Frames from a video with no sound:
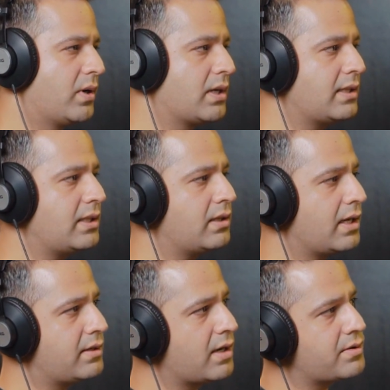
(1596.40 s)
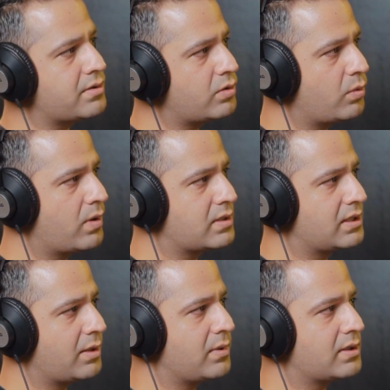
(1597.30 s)
But I think the intention towards
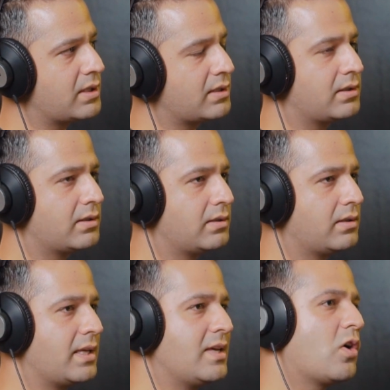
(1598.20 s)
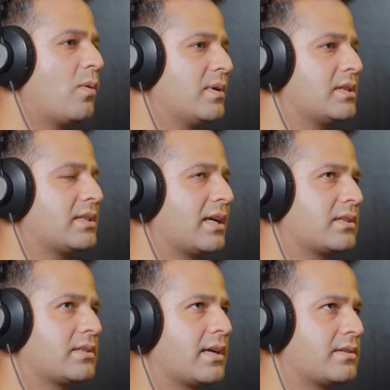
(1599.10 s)
them is that the e-commerce
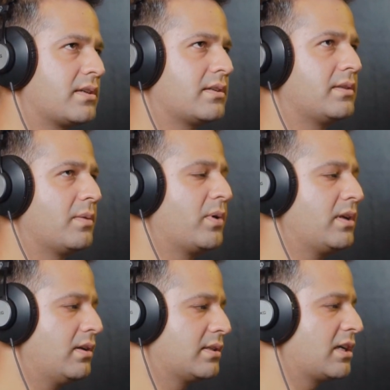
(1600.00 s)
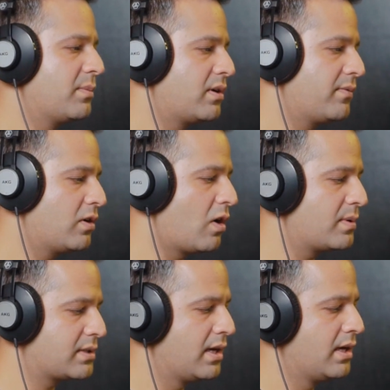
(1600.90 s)
section, the particular segment of
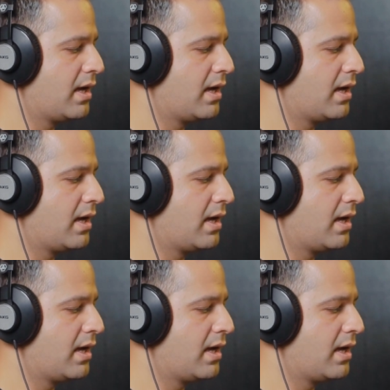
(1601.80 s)
e-commerce,